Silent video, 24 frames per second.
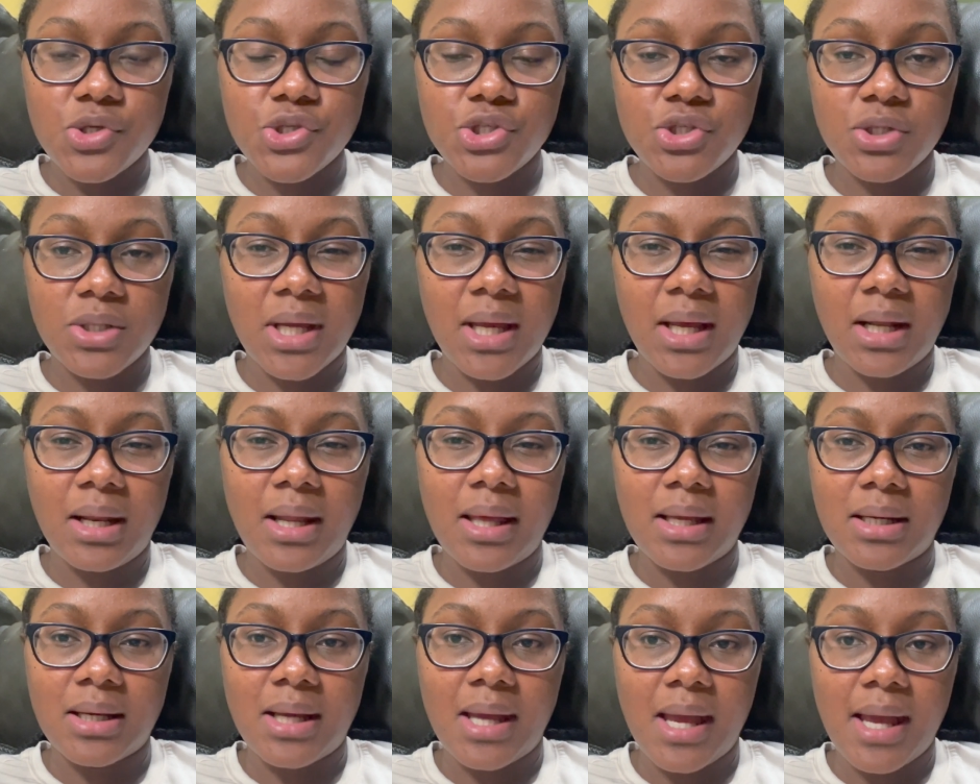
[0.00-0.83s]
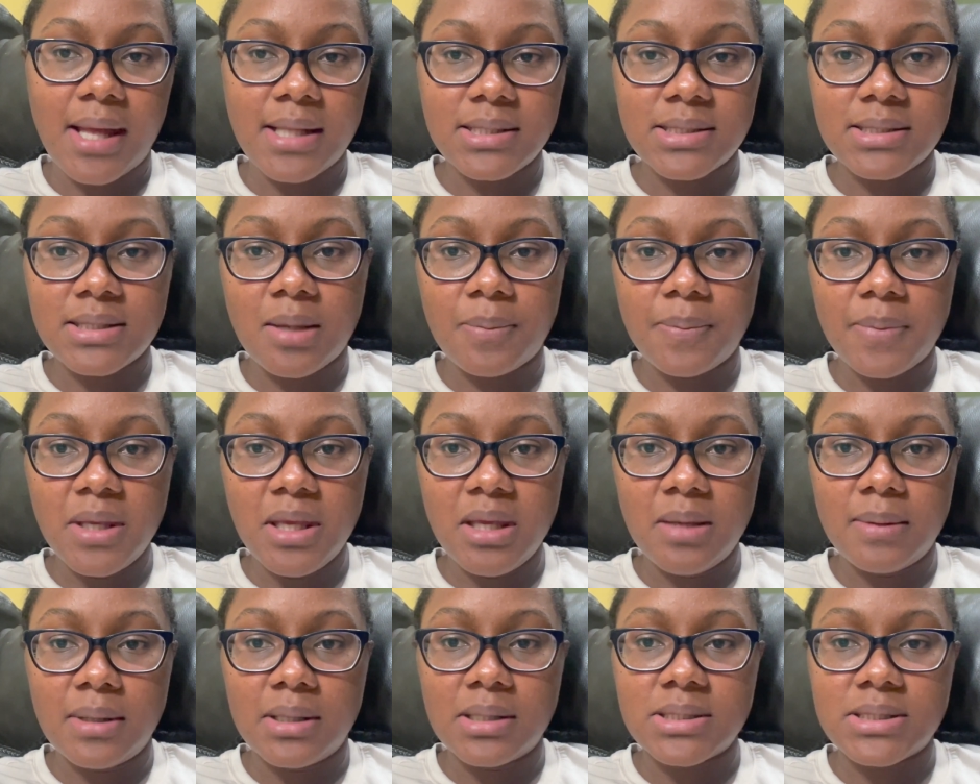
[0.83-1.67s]
You get like a heads up
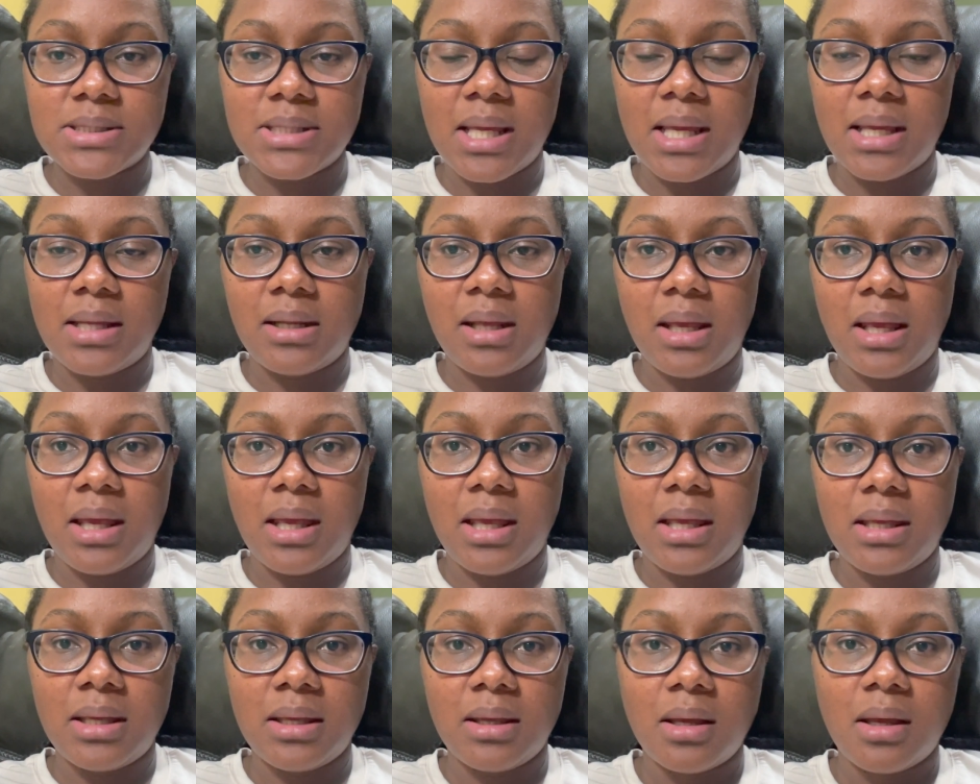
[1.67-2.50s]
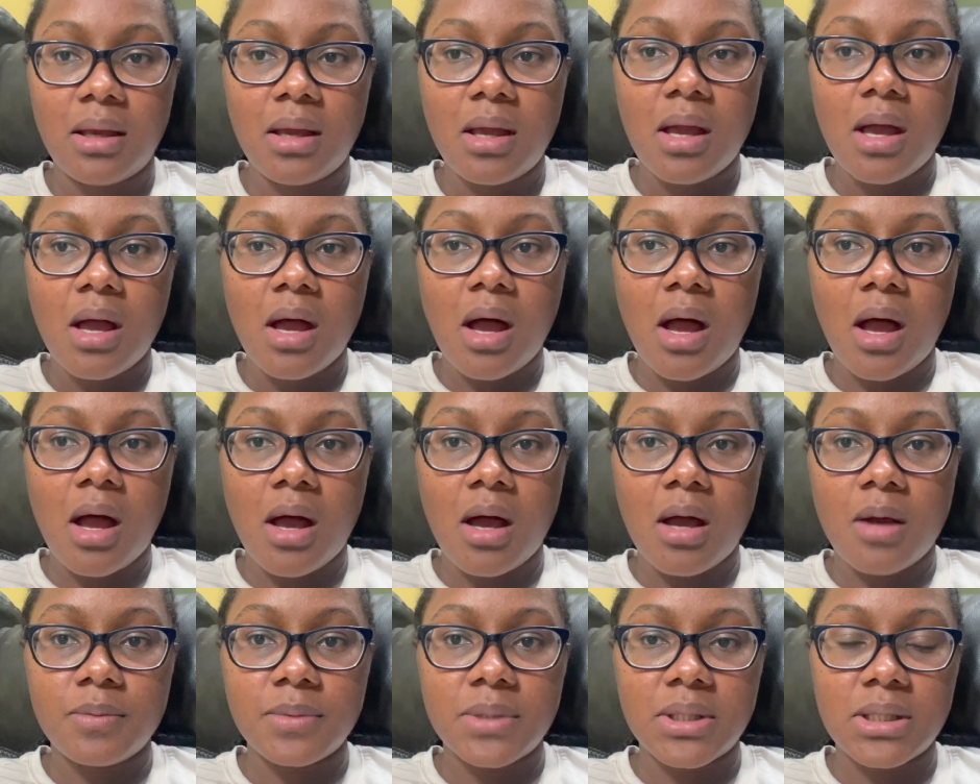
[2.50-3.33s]
email saying, hey,
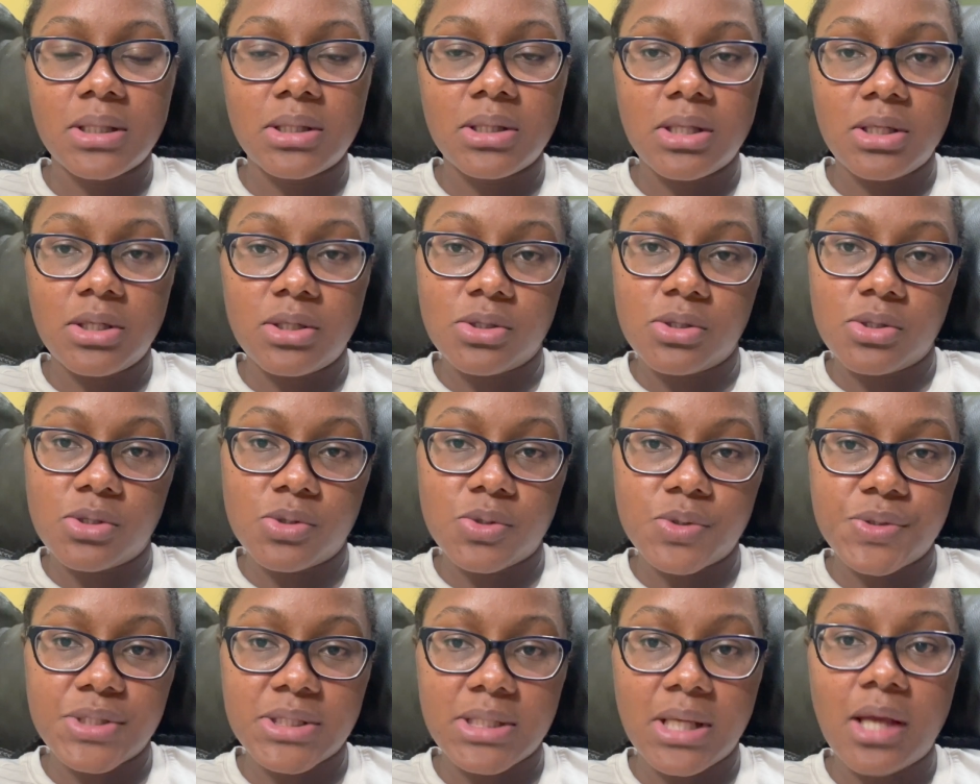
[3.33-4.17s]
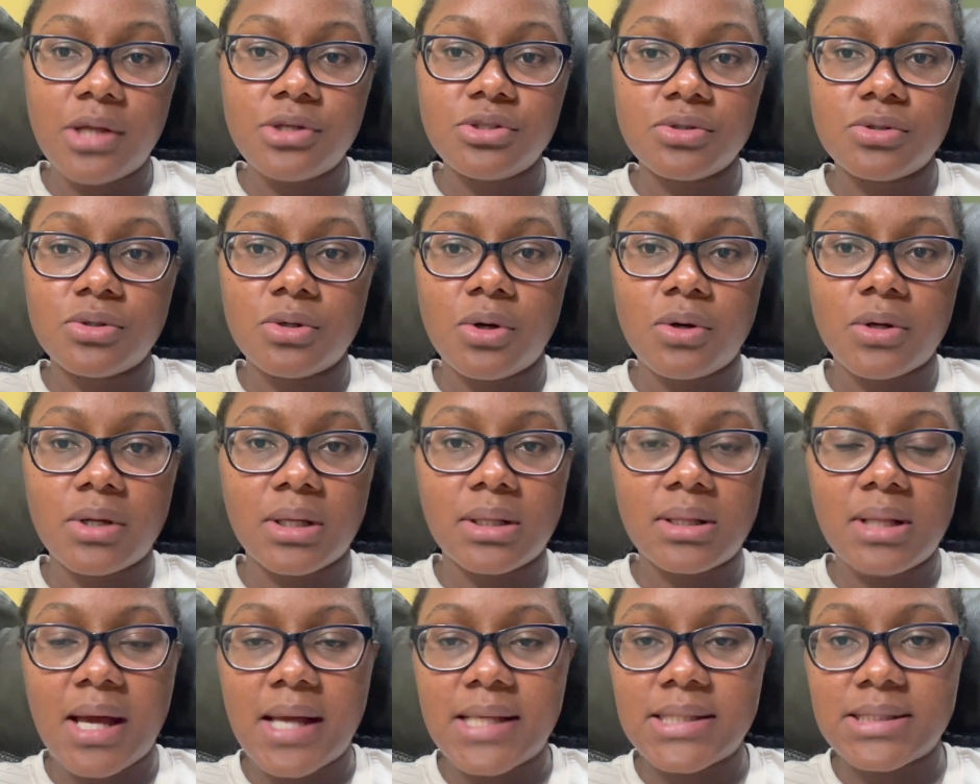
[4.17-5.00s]
the clinical schedule or the
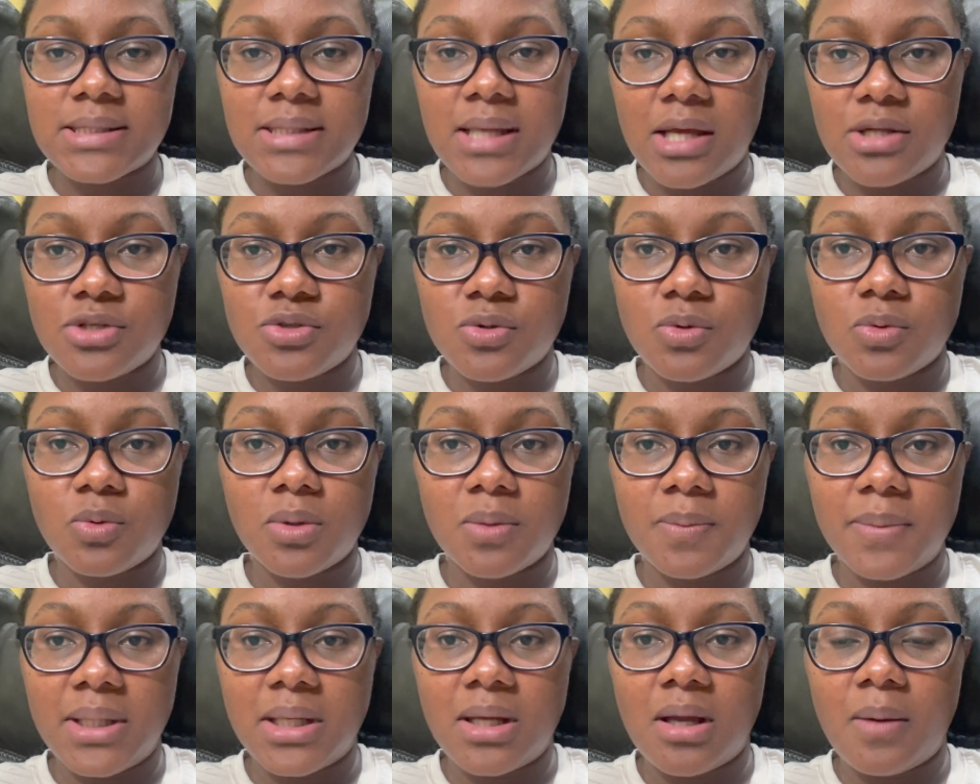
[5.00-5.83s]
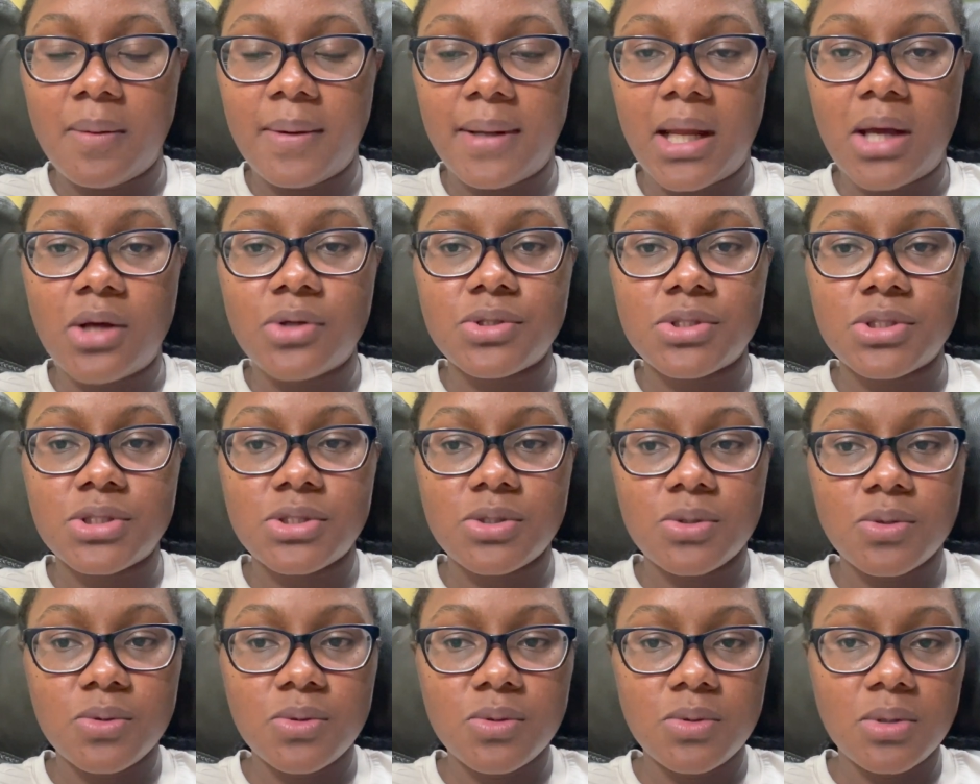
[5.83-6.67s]
class schedule will be coming out
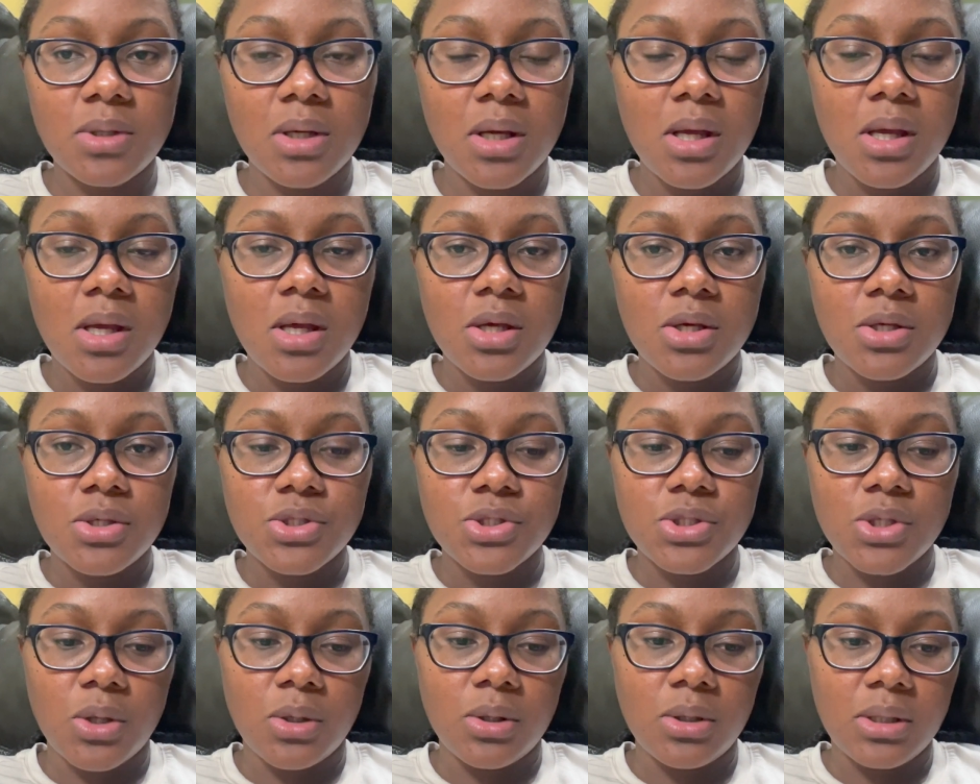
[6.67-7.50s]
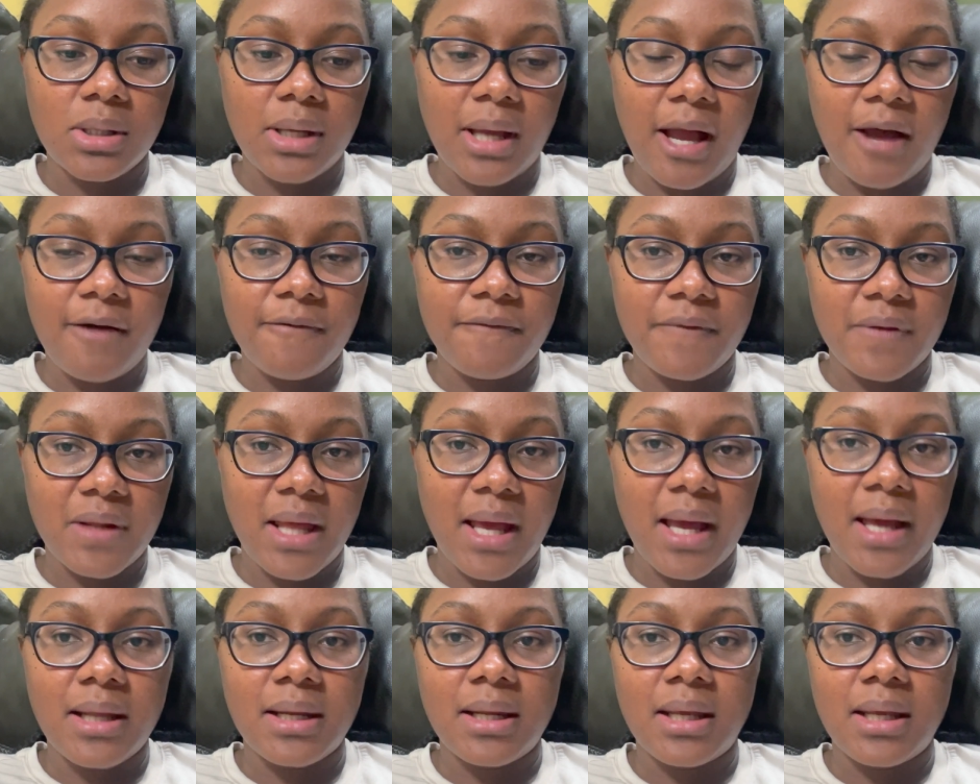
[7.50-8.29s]
soon, so look out for that.